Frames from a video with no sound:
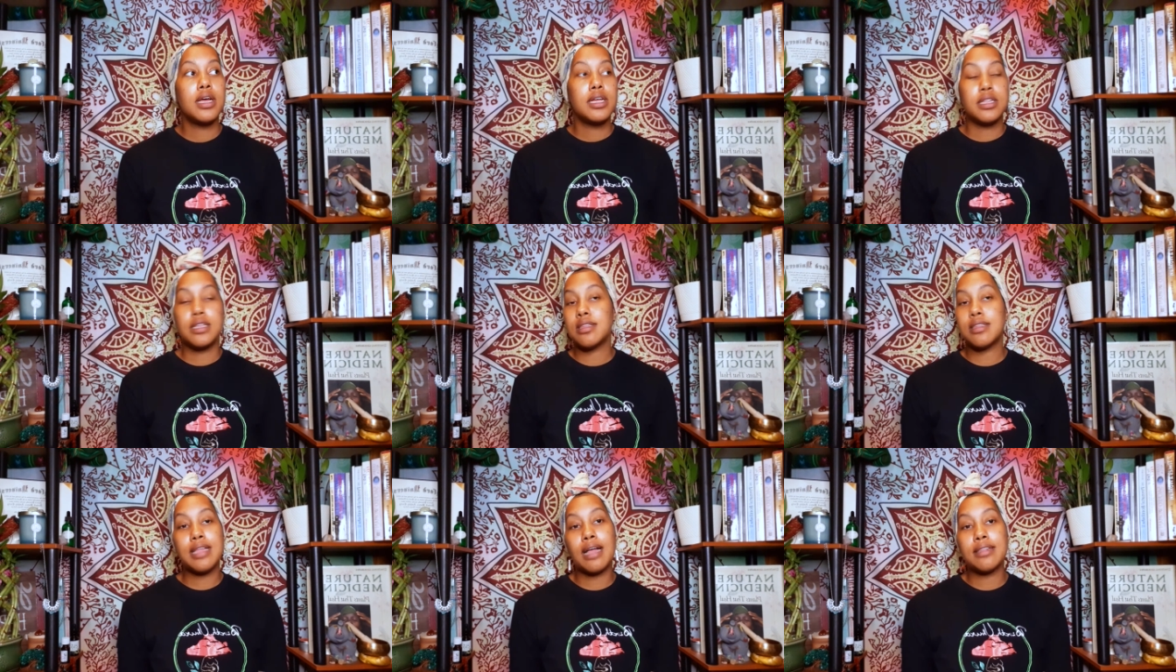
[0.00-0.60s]
This
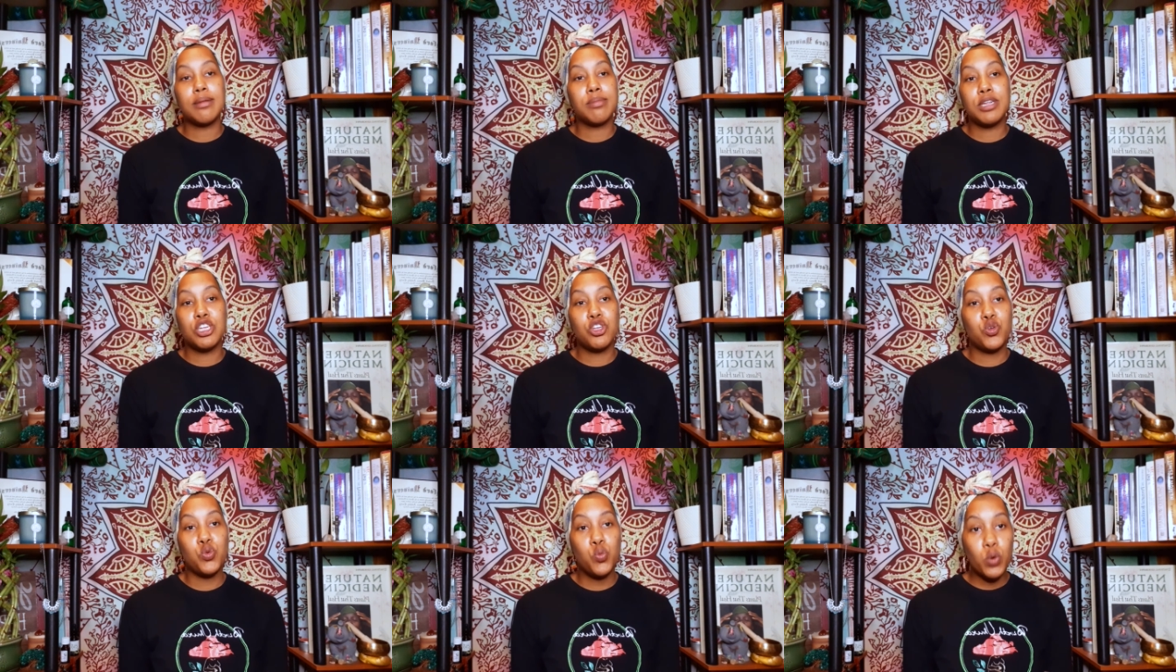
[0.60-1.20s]
is not something
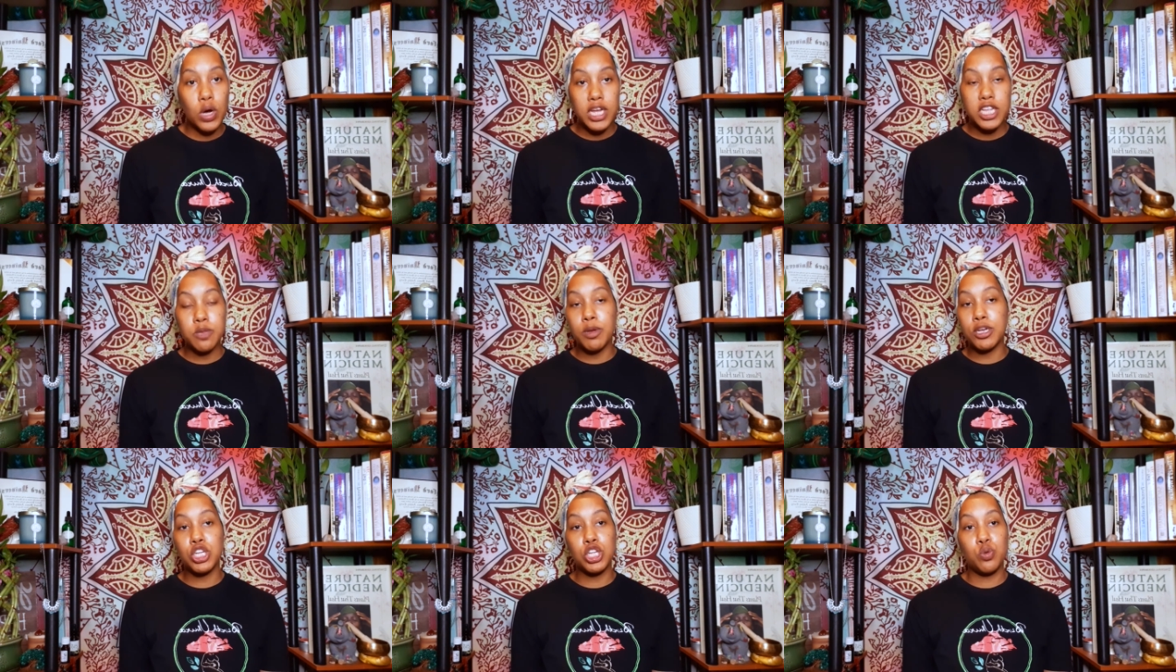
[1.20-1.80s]
that you want,
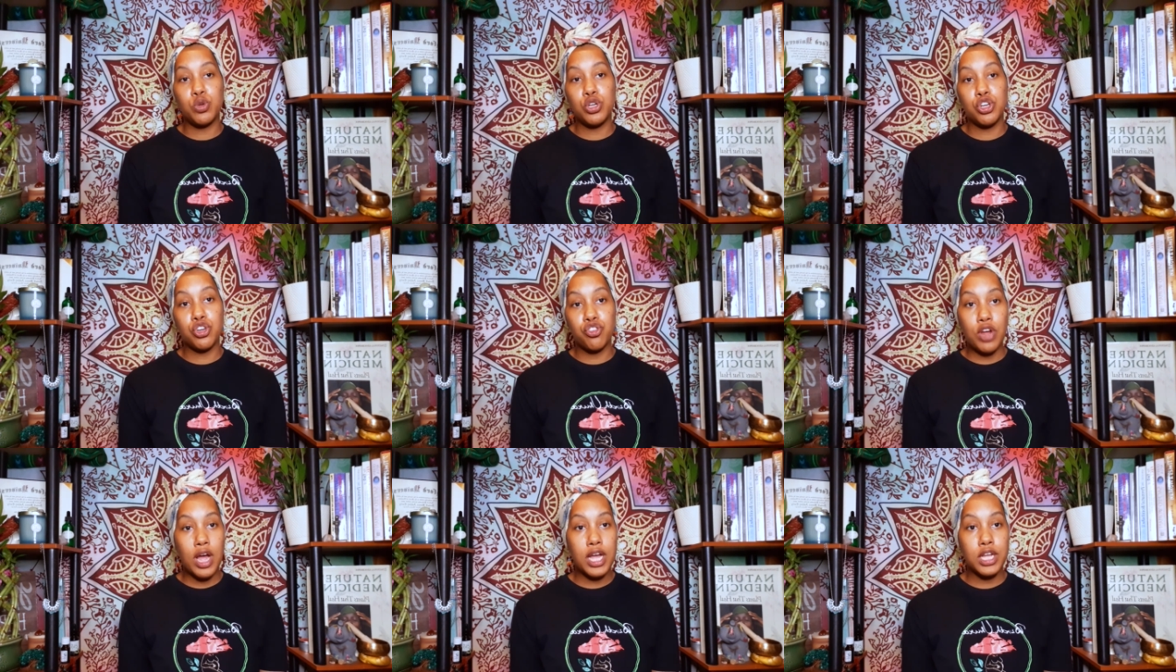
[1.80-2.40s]
especially when you're
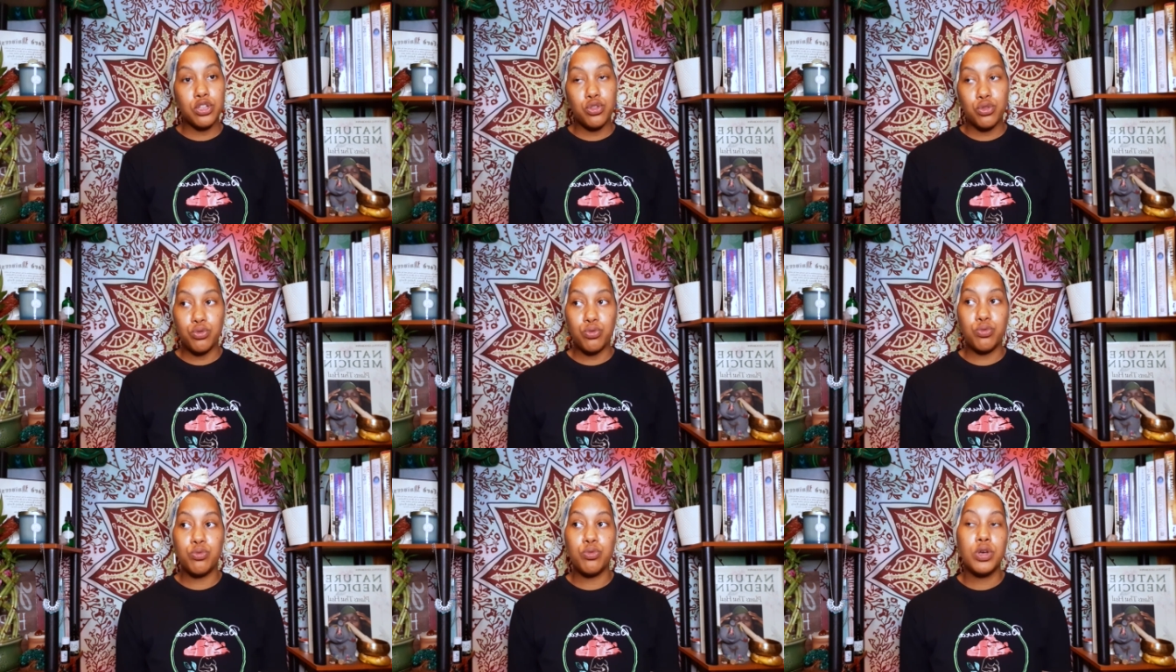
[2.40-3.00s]
trying
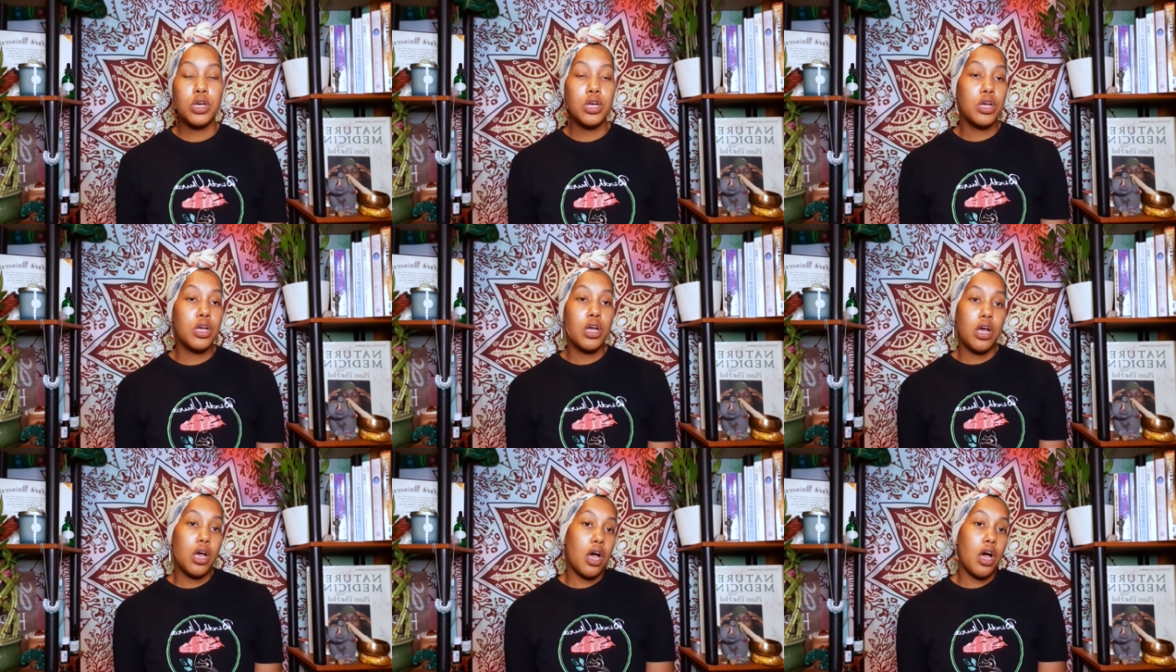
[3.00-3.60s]
to,
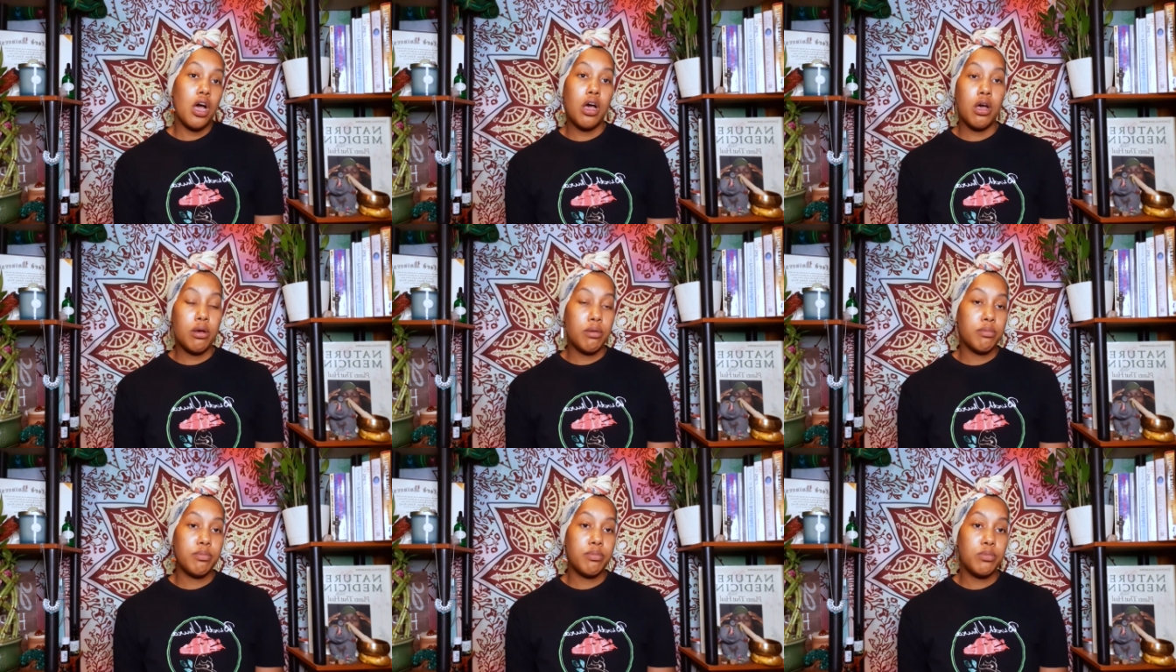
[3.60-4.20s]
um,
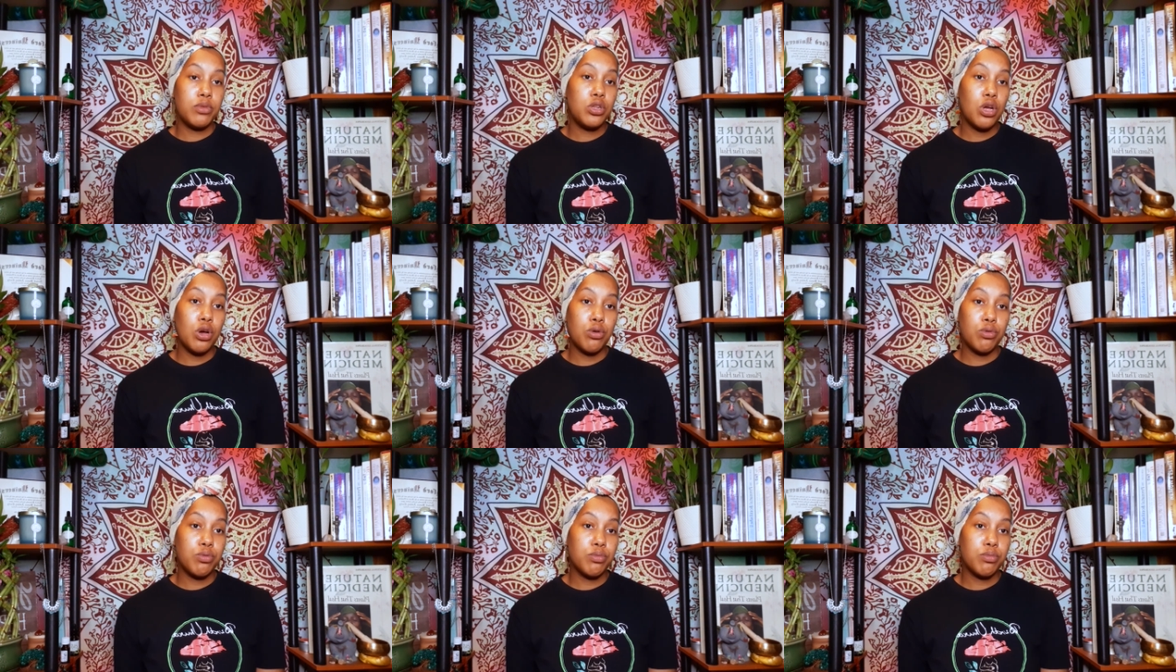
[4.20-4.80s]
you
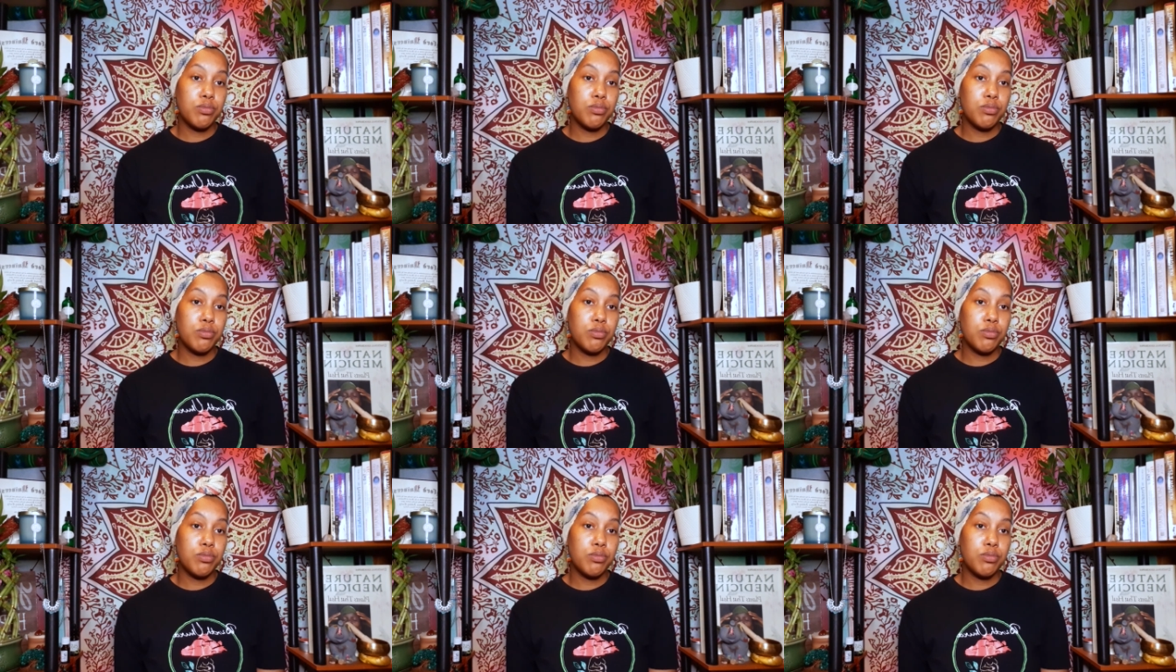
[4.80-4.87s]
know,